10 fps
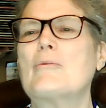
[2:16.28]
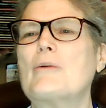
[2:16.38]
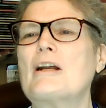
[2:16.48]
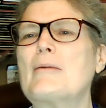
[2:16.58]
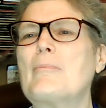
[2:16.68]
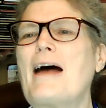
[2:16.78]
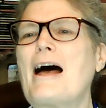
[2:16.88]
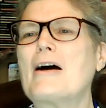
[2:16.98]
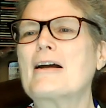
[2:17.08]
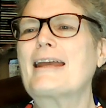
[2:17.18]
What
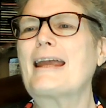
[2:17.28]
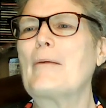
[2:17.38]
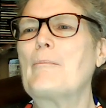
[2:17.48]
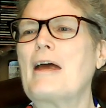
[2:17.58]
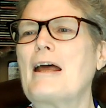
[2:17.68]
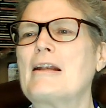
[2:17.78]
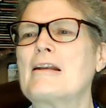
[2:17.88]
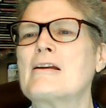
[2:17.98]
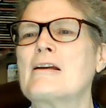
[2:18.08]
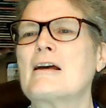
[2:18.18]
about gay
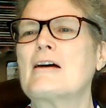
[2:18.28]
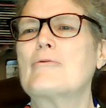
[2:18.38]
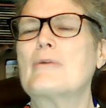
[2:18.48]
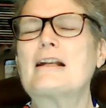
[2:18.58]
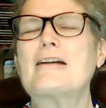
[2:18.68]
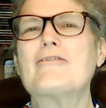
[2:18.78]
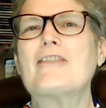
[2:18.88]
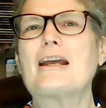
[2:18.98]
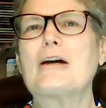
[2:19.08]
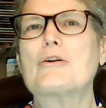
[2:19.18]
men? What if
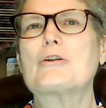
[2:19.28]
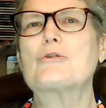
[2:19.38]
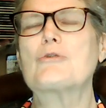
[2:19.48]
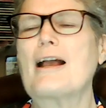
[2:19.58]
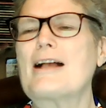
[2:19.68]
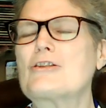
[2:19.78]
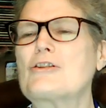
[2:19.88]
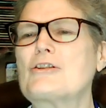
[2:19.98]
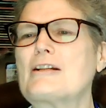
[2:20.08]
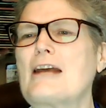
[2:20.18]
there were
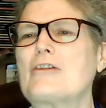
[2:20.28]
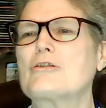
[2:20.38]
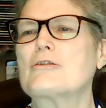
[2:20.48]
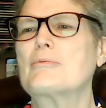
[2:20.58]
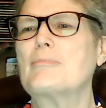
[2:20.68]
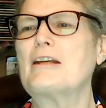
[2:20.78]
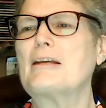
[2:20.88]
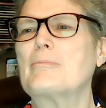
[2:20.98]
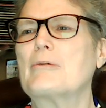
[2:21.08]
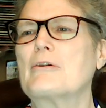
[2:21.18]
transgendered
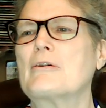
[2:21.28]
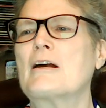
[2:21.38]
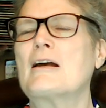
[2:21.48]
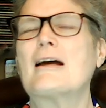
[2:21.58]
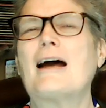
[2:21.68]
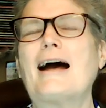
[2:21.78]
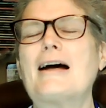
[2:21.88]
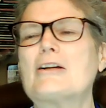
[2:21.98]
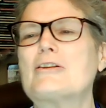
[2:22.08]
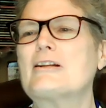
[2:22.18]
people?
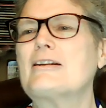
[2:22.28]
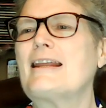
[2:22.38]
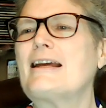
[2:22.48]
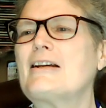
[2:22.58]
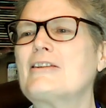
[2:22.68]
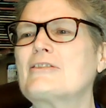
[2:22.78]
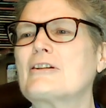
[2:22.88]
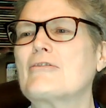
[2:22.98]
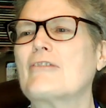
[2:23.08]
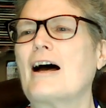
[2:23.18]
How did they
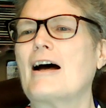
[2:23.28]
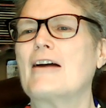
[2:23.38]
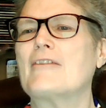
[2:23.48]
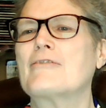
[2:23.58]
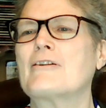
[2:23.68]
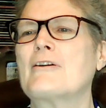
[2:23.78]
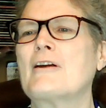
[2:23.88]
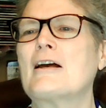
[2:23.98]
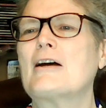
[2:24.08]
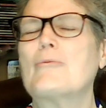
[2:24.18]
survive?
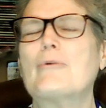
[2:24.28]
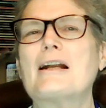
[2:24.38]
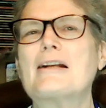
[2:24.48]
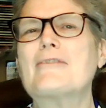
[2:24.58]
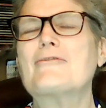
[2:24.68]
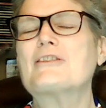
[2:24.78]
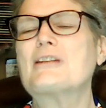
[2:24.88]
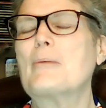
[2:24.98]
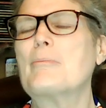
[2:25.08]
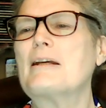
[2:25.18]
What if
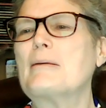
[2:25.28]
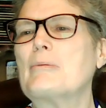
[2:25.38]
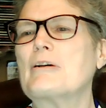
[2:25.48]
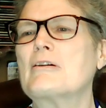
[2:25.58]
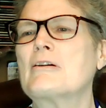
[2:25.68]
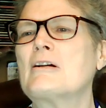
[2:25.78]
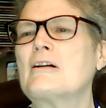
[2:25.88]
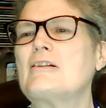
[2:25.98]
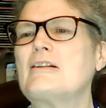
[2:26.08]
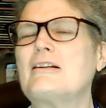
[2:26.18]
some people
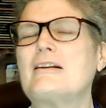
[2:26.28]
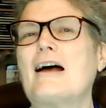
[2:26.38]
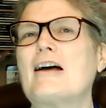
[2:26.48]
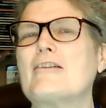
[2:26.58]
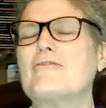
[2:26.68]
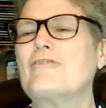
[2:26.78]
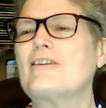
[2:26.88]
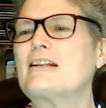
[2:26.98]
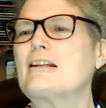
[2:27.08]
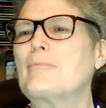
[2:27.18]
did not
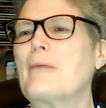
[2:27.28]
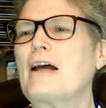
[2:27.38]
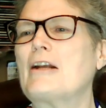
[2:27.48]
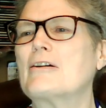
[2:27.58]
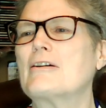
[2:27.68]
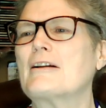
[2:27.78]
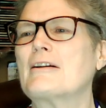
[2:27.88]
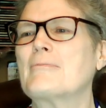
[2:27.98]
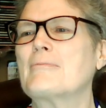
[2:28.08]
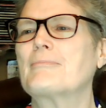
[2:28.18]
fit the binary?